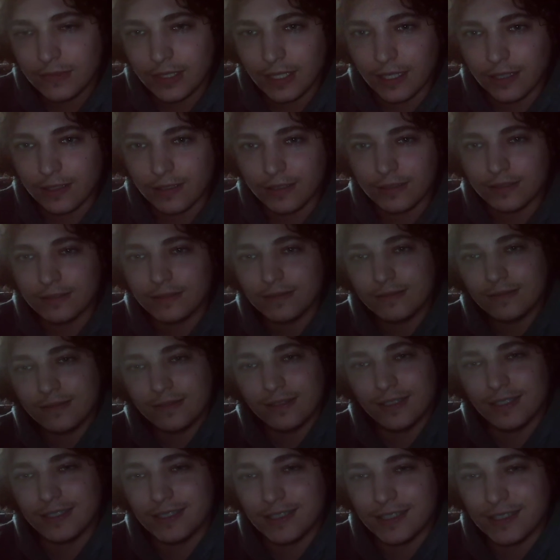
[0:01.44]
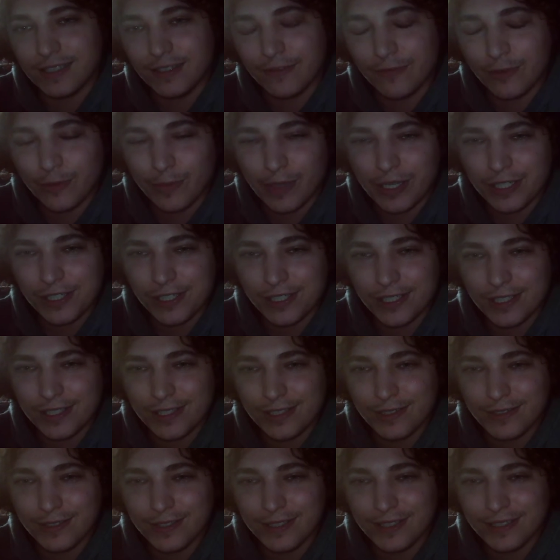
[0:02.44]
Hello, this is the Information
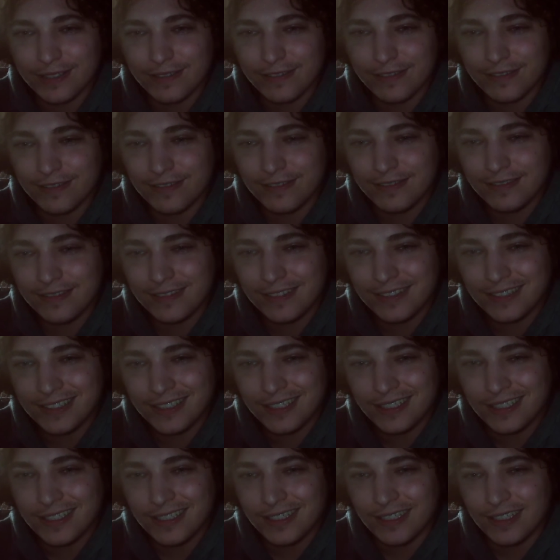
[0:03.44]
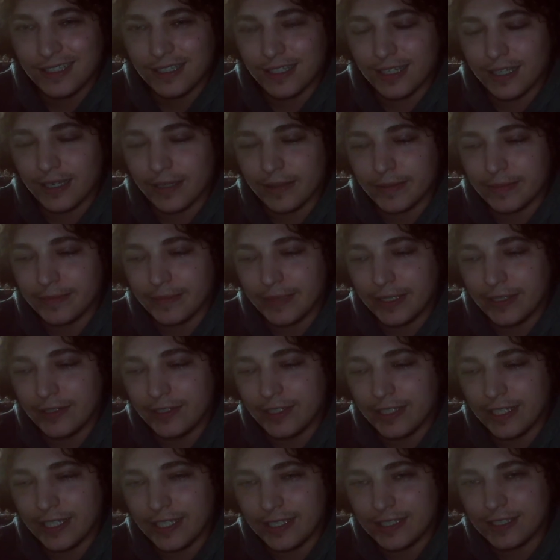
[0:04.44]
Intuitive. I'm here
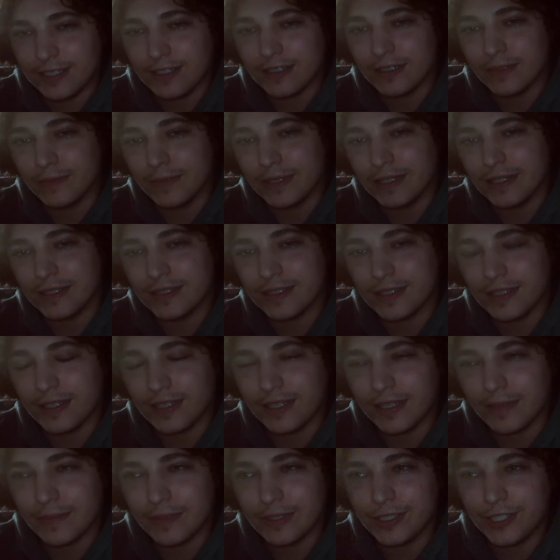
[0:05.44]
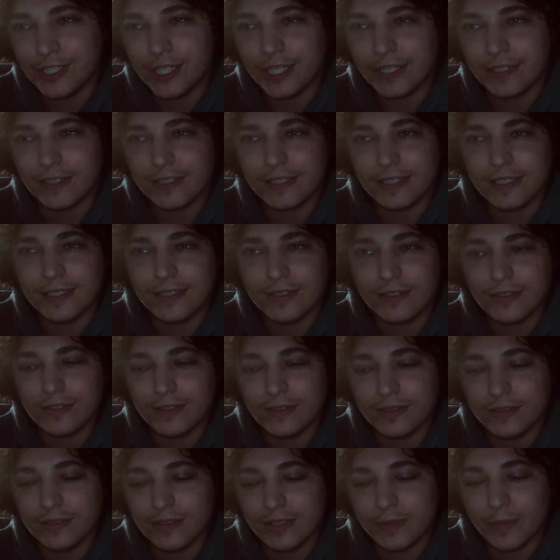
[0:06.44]
today to talk about something I've been channeling
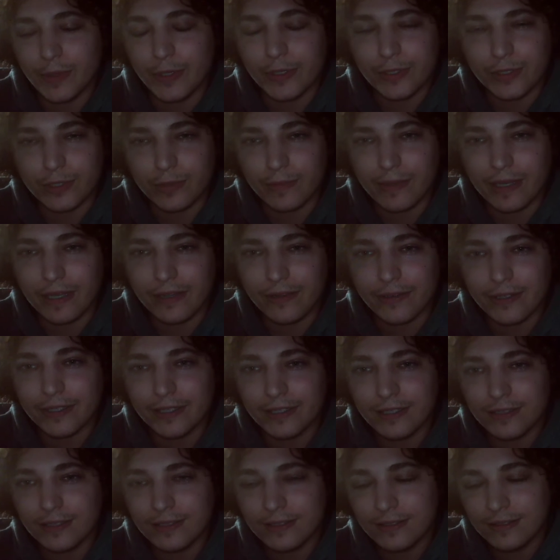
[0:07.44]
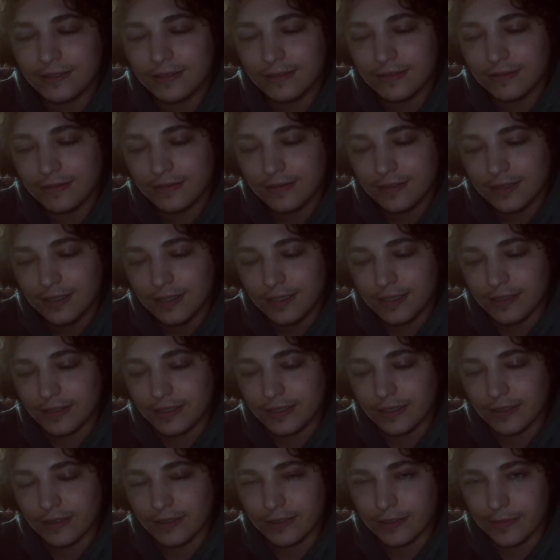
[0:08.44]
called spiritual power.
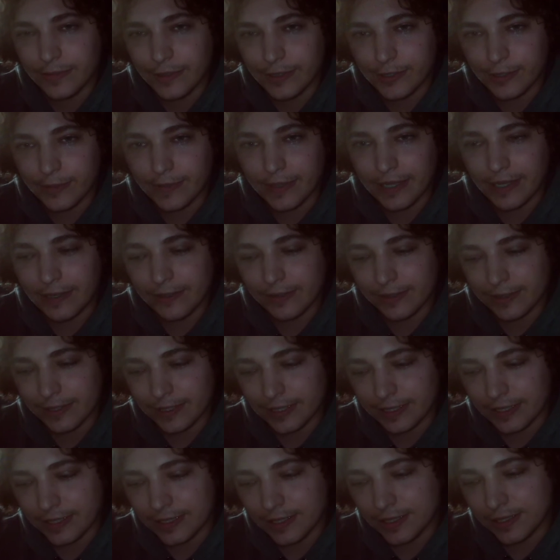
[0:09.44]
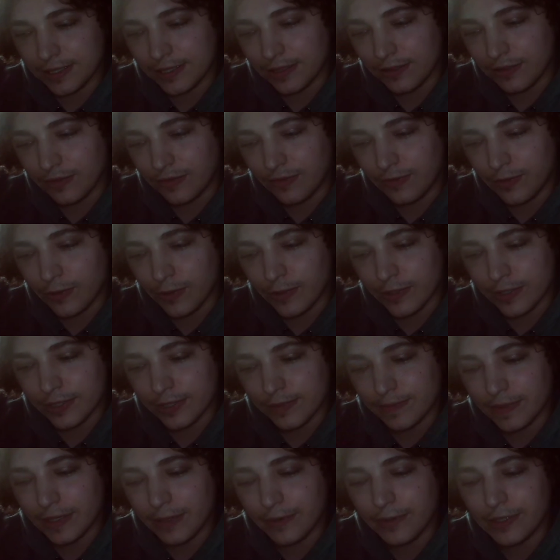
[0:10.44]
So, spiritual power is the force
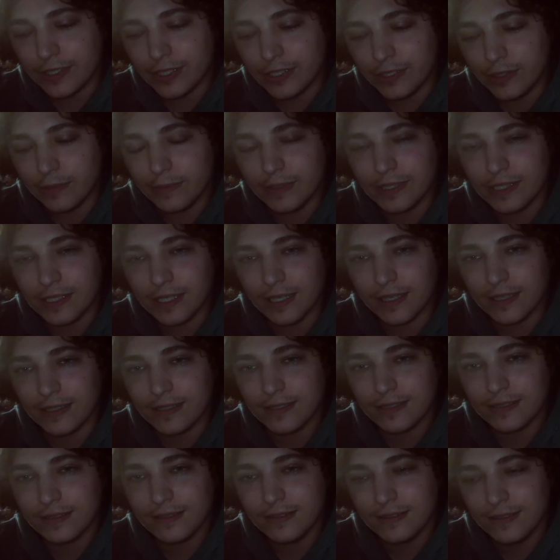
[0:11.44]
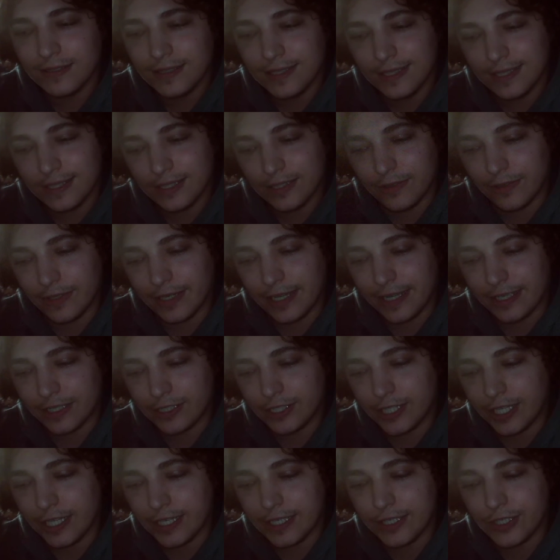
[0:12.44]
by which you possess to enact
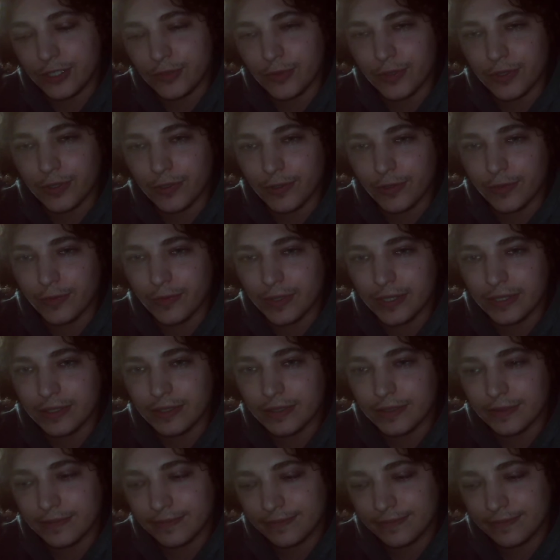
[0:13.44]
change with your will.